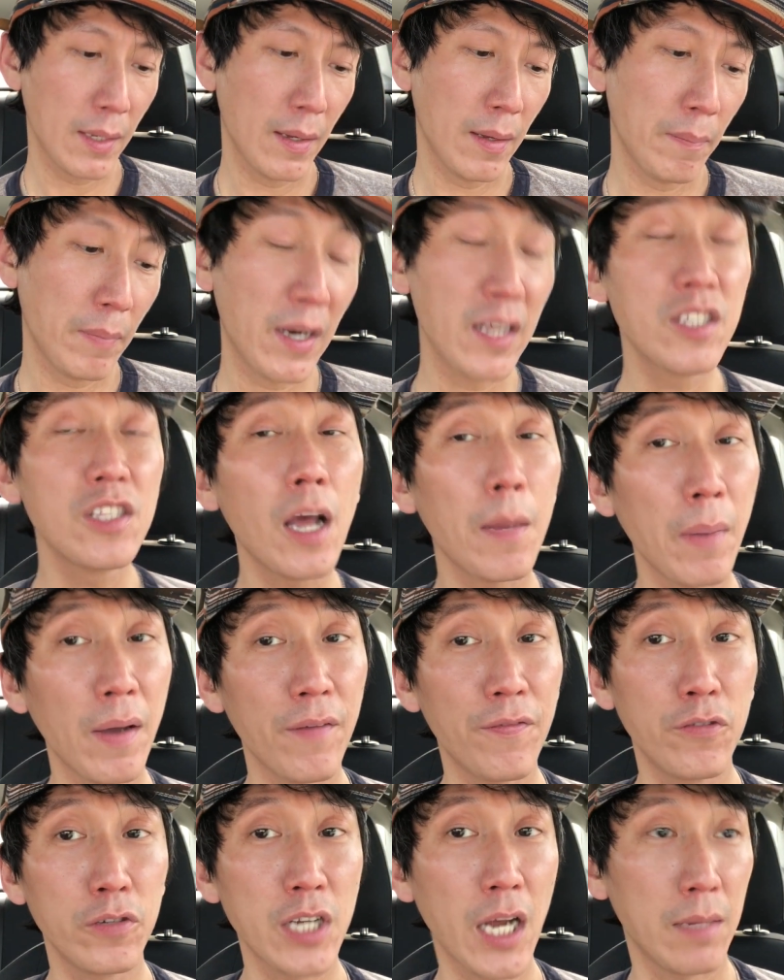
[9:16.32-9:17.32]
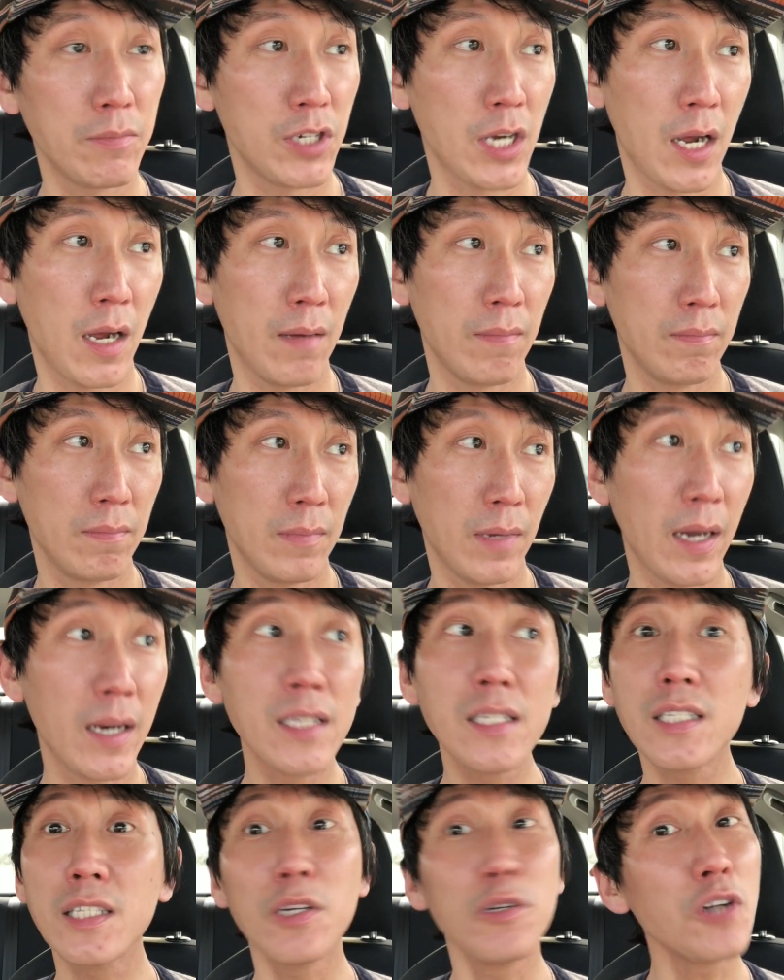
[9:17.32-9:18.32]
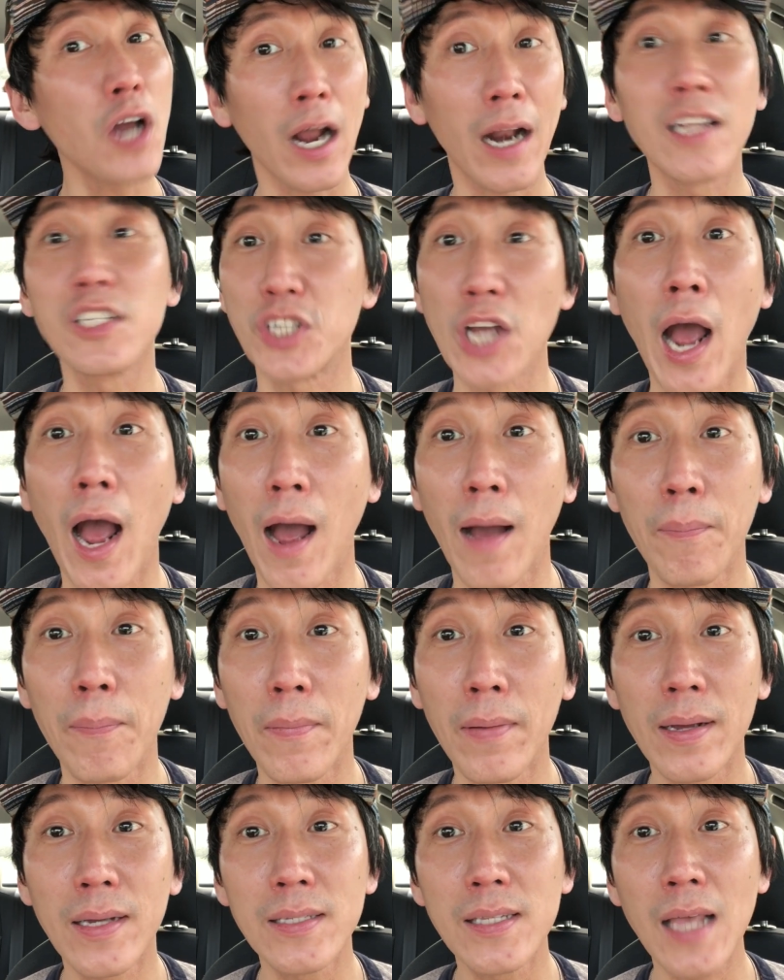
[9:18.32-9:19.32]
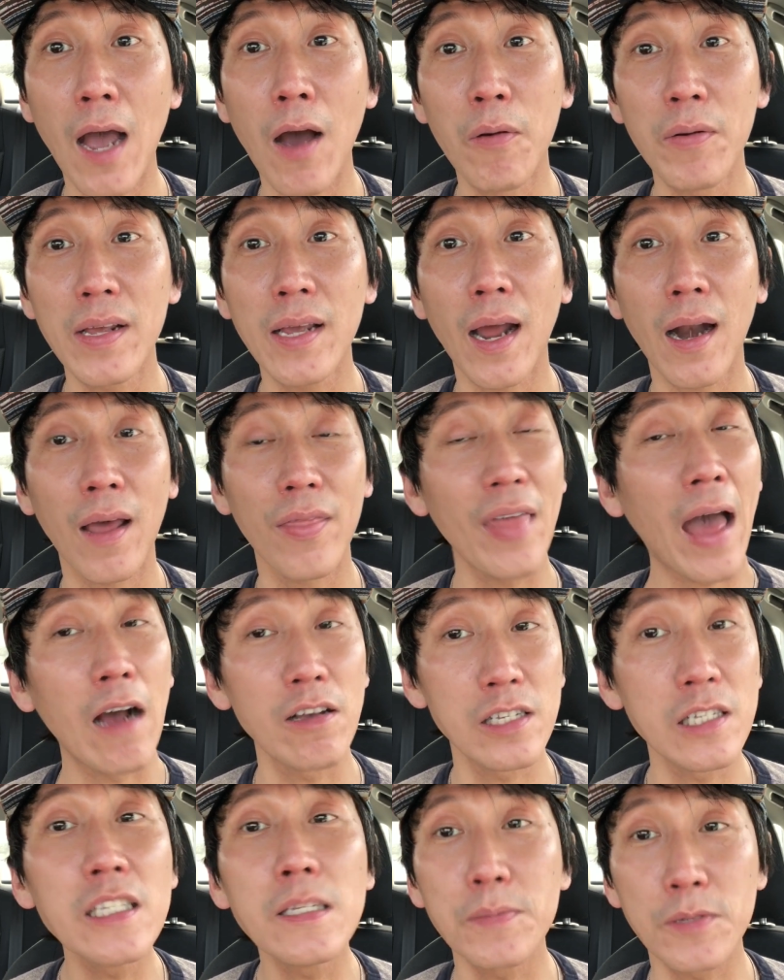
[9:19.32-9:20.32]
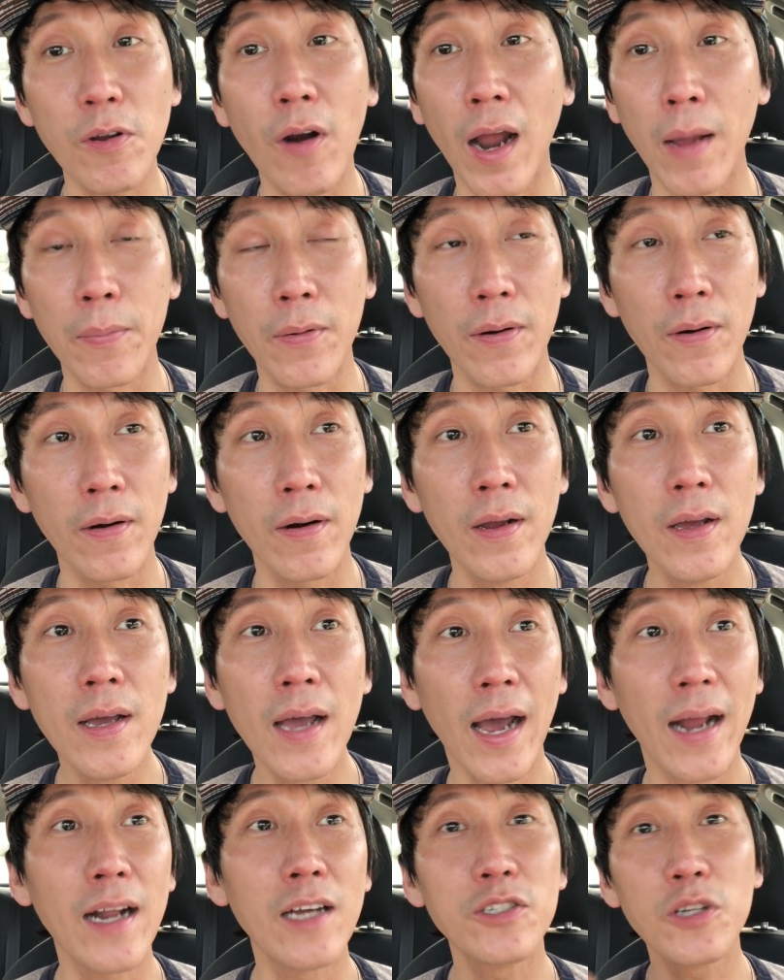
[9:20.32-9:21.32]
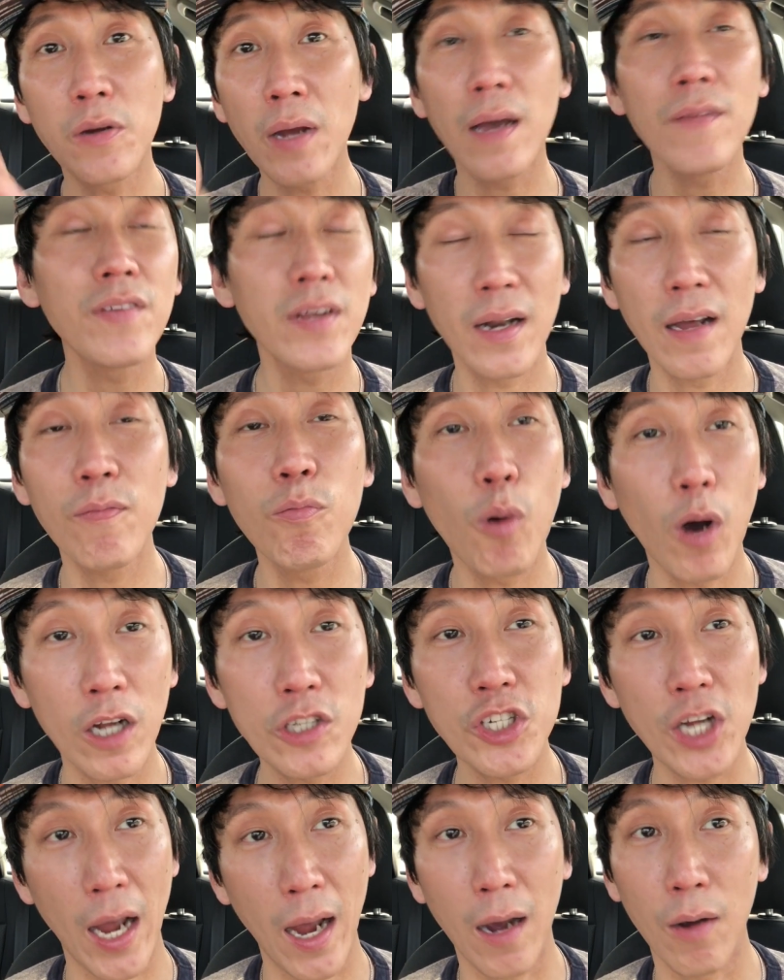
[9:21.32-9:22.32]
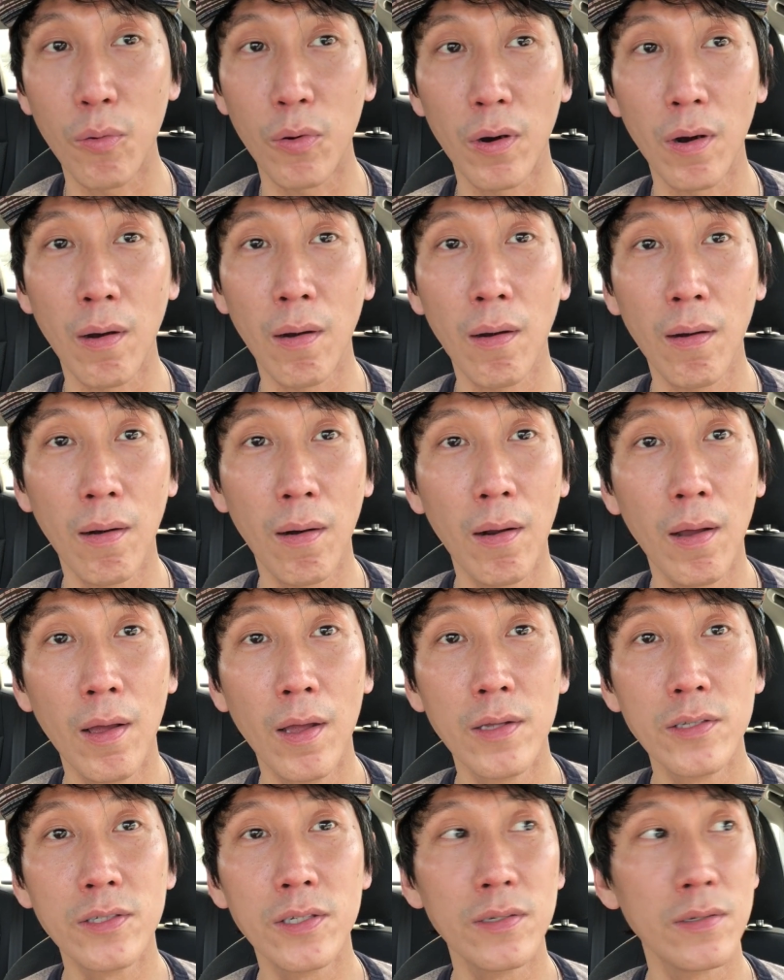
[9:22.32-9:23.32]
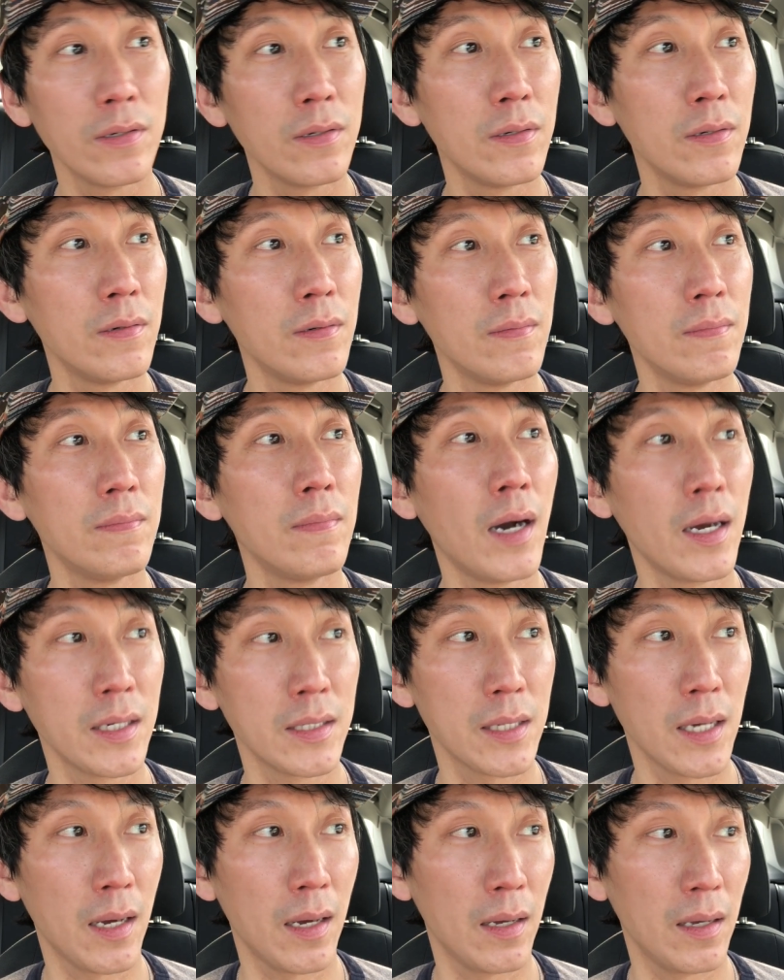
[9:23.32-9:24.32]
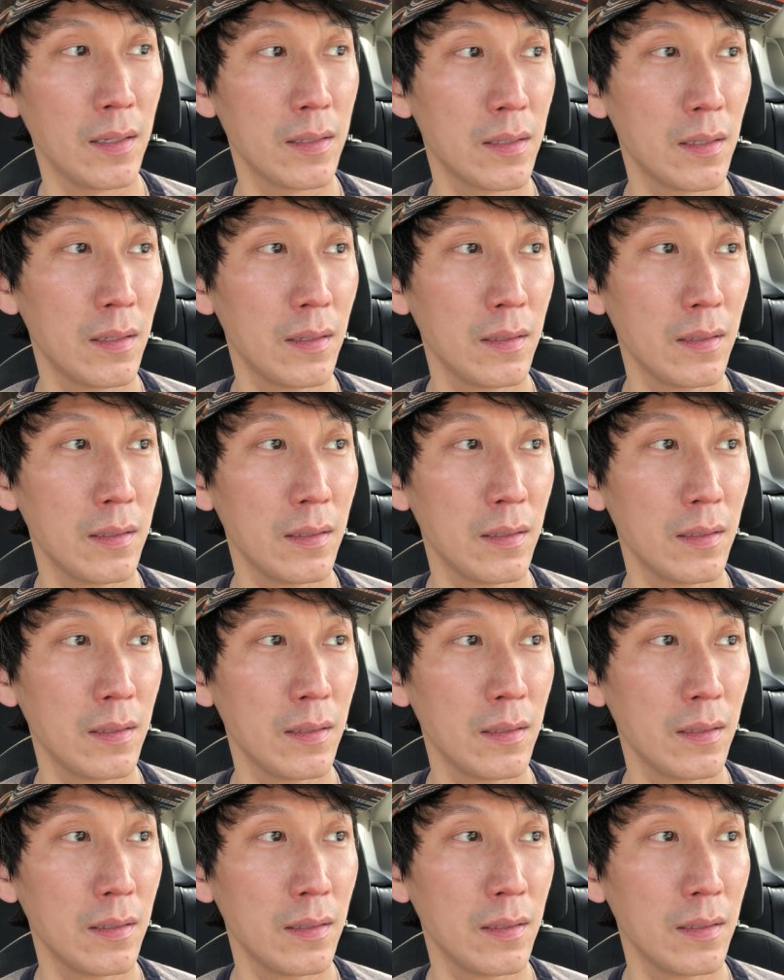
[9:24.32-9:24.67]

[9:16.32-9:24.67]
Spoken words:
But it's not my full-time job. And it's still not a job because I only got 1,000 subscribers and I don't have enough watch hour to monetize.